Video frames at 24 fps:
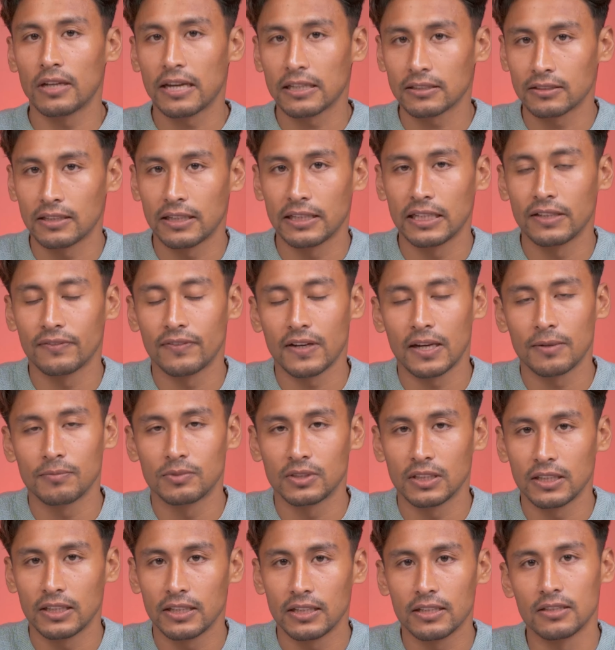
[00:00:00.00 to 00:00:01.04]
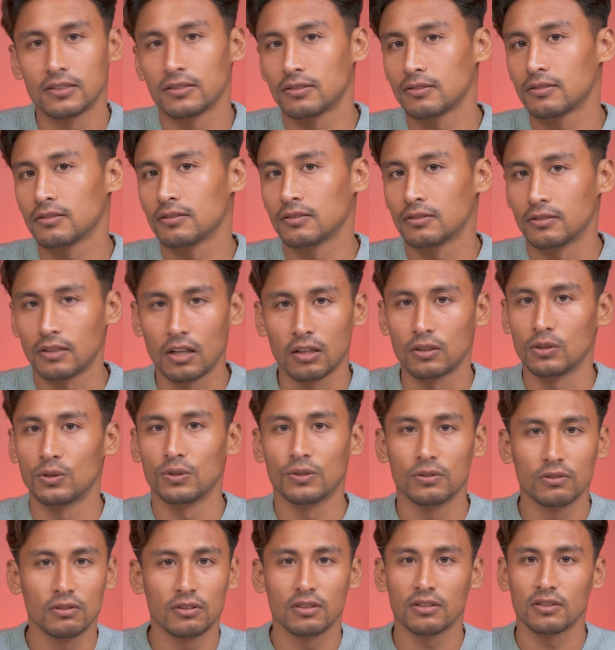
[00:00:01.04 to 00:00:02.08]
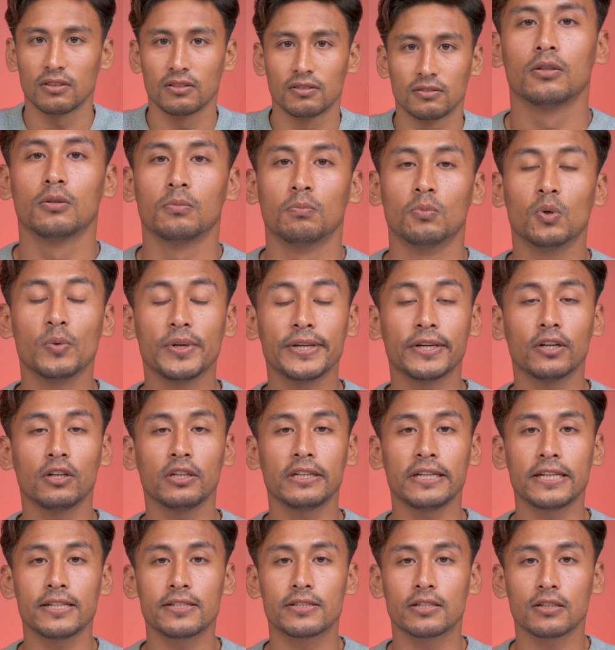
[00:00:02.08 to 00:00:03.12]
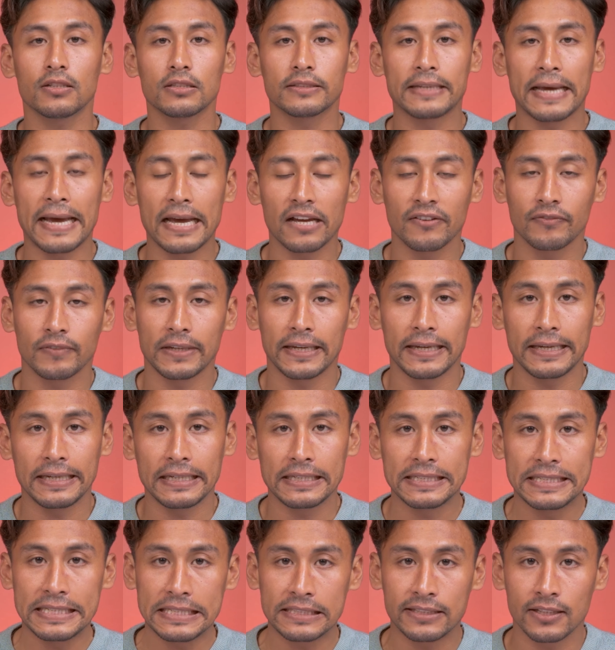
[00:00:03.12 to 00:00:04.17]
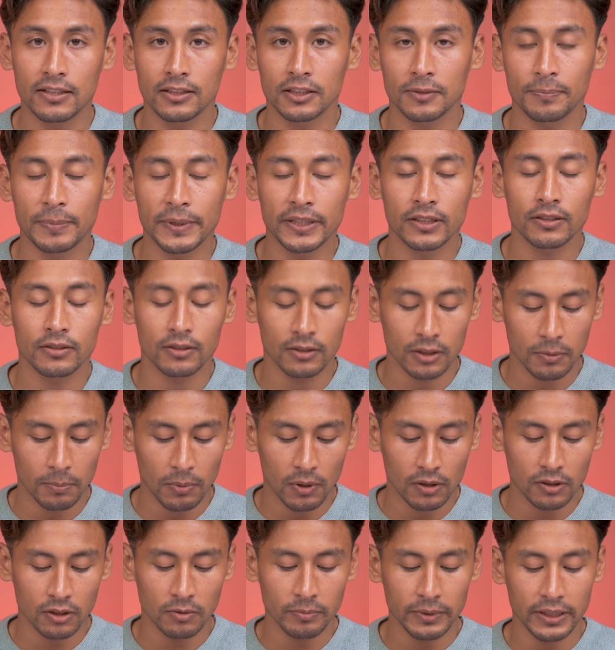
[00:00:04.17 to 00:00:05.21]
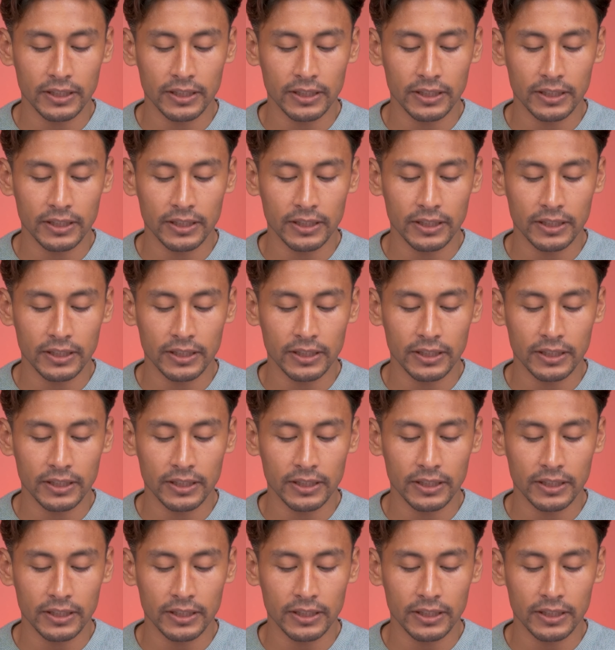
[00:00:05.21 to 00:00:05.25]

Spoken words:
X9a 5G is not good. Moving on, it does have a decent speaker on the bottom.